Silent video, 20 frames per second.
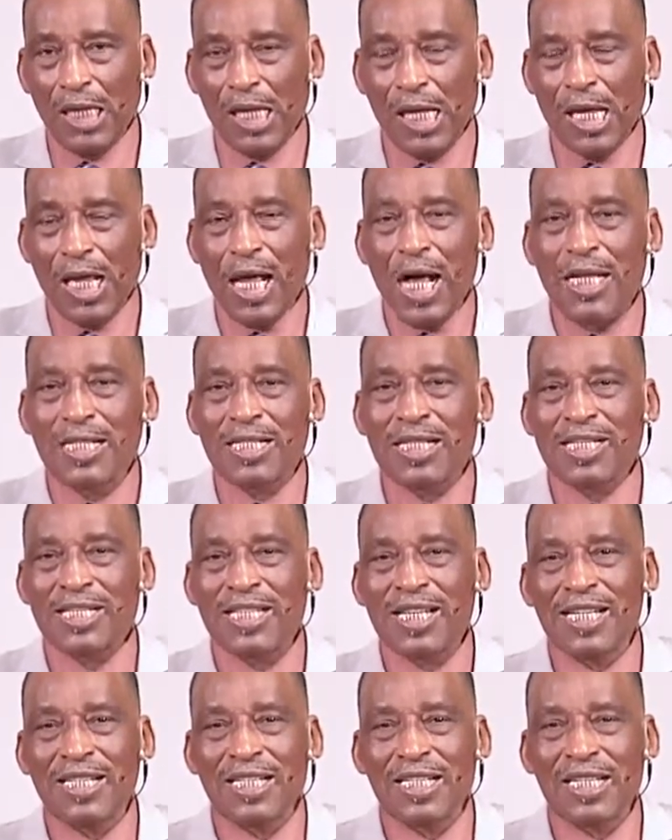he has the
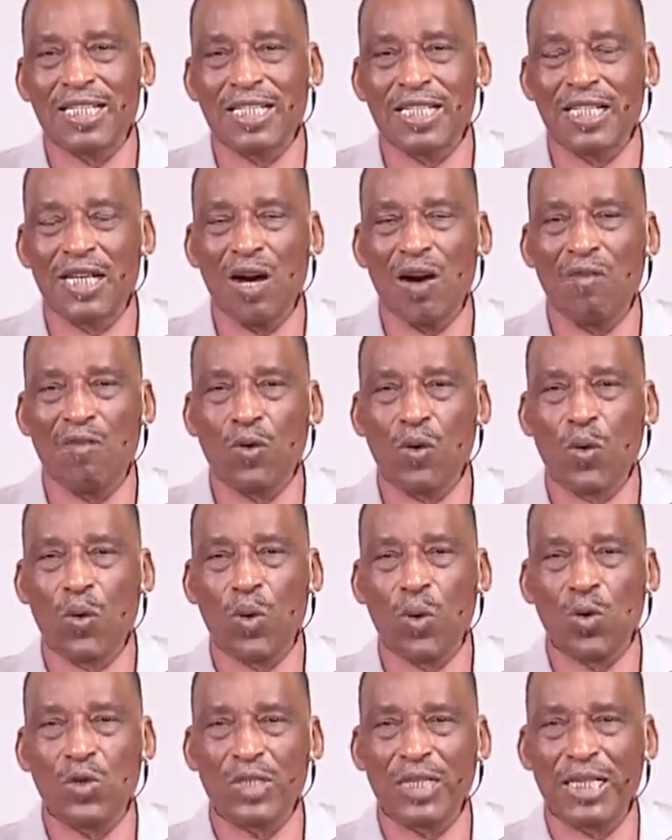tendency of
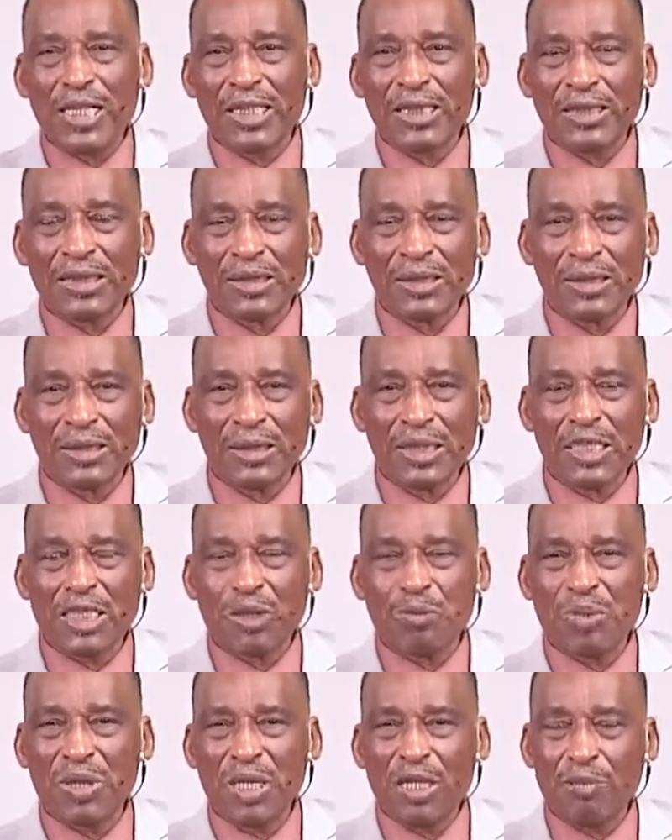closing the
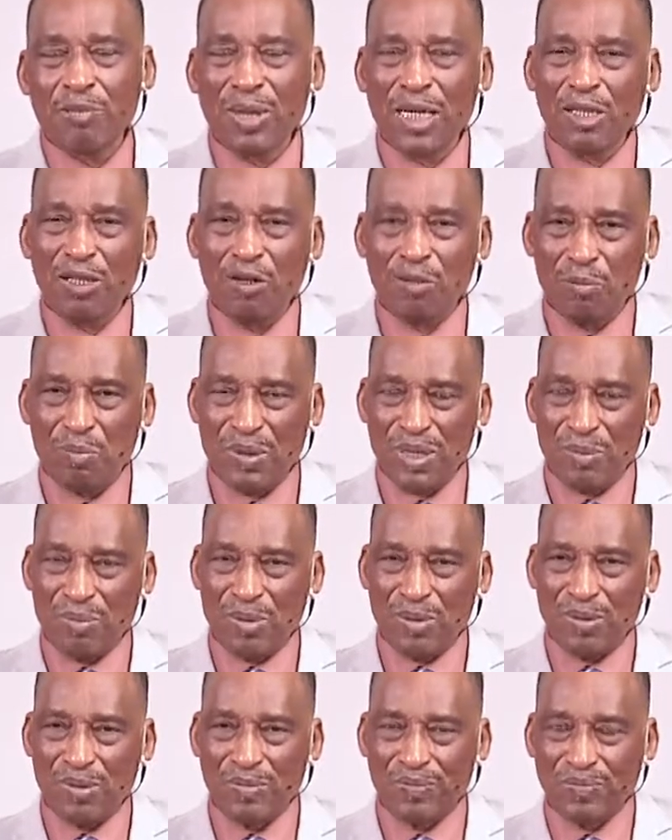spirit man of
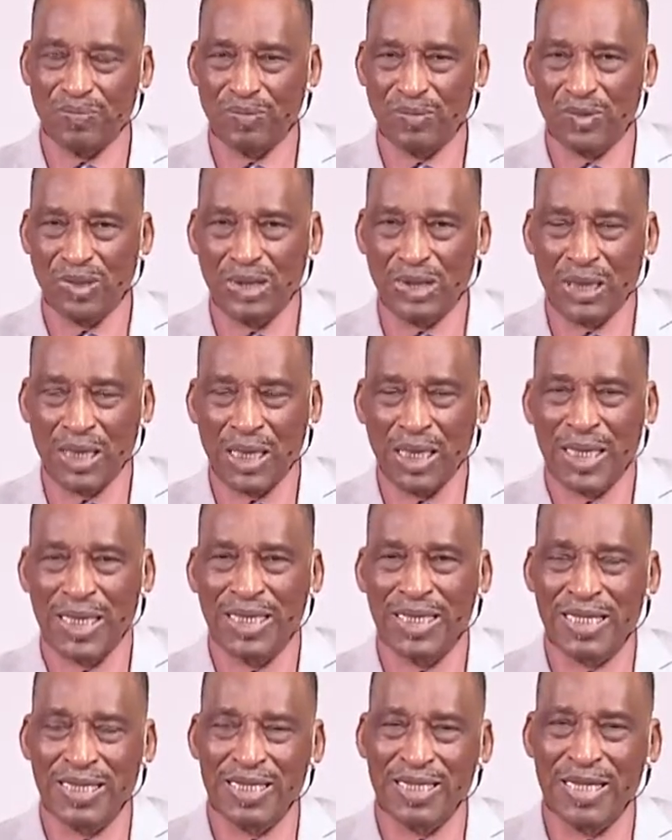people, their
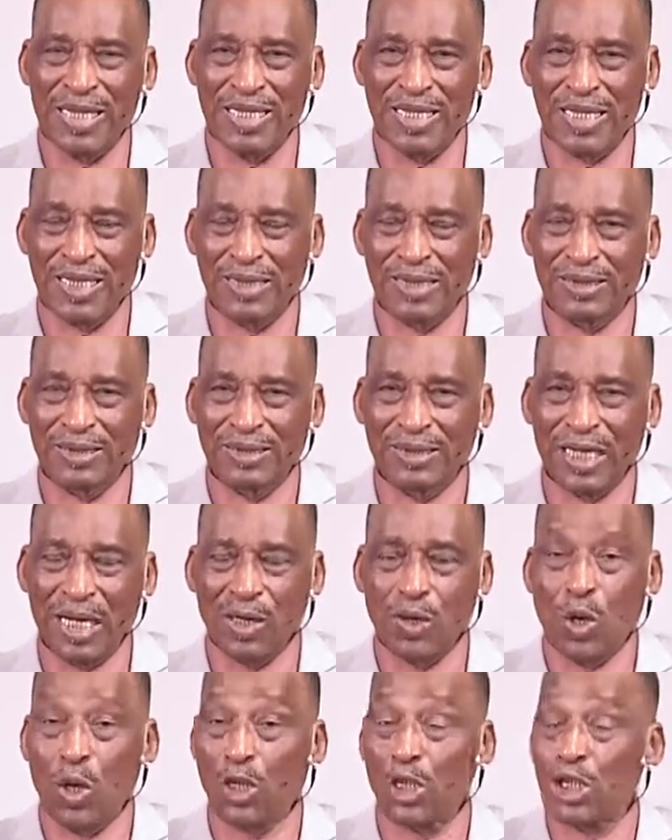understanding.
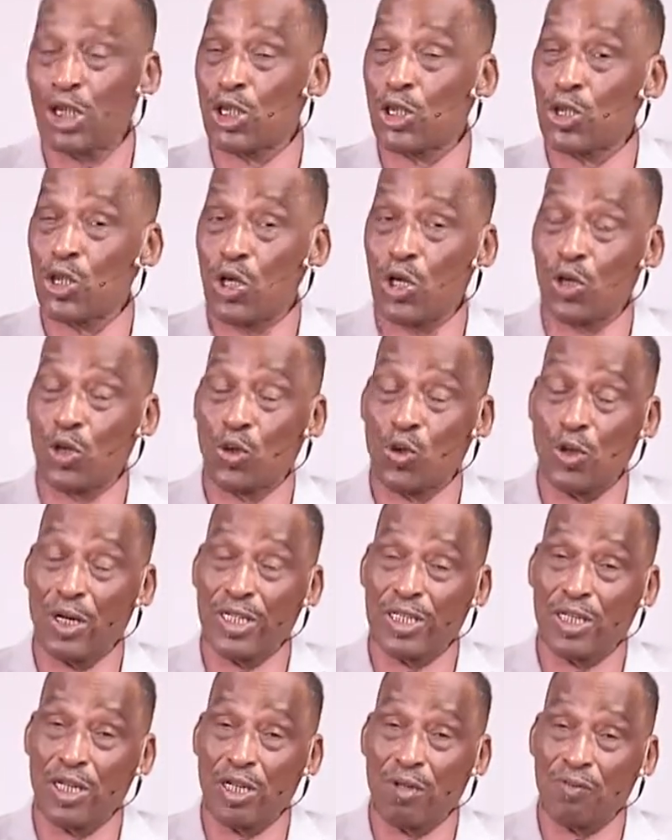According to 2
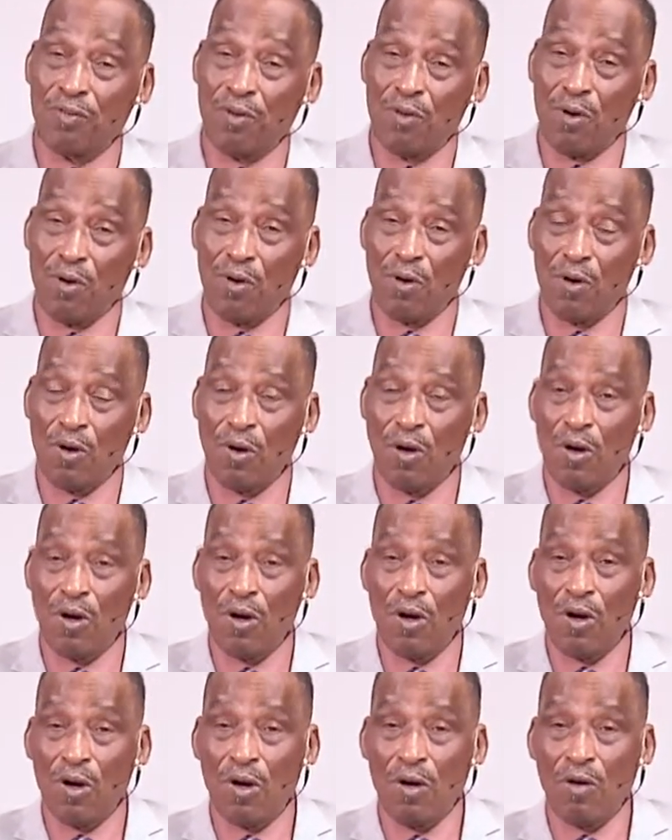Corinthians 4,
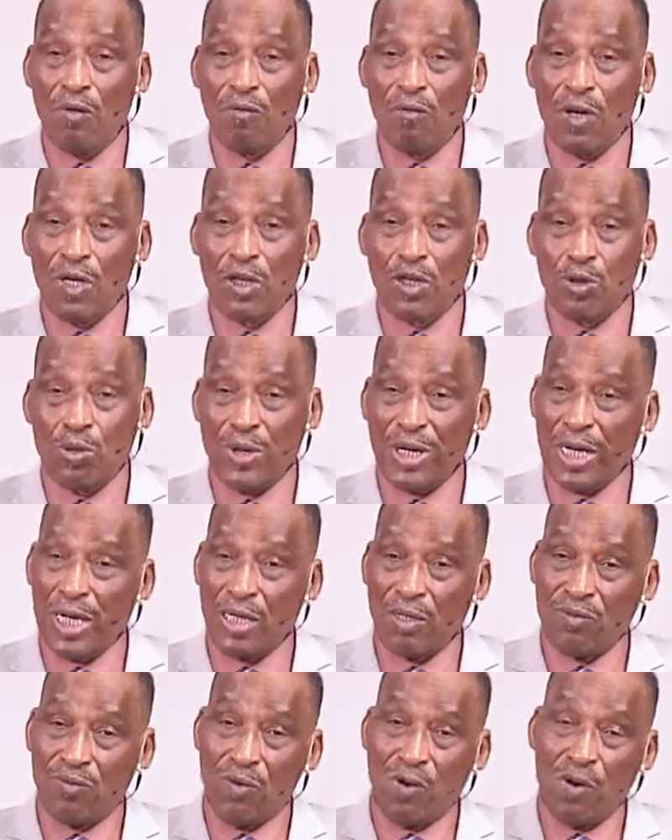verse 3
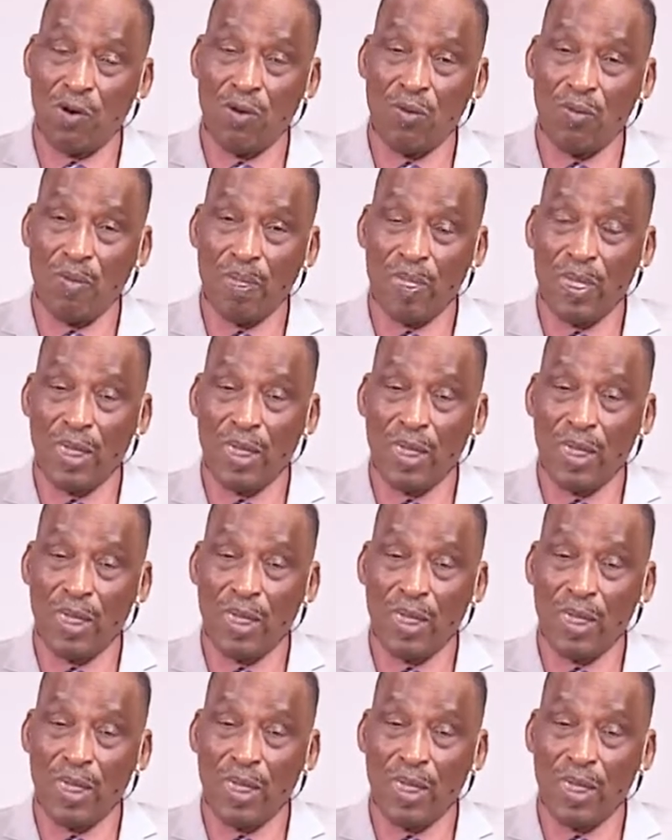and 4,